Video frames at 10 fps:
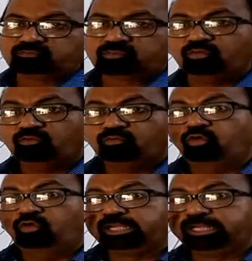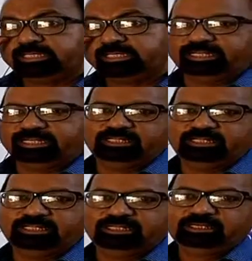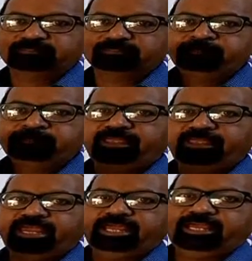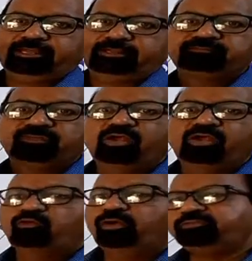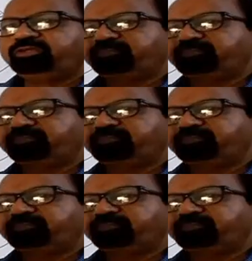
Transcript: What is in the air? When we breathe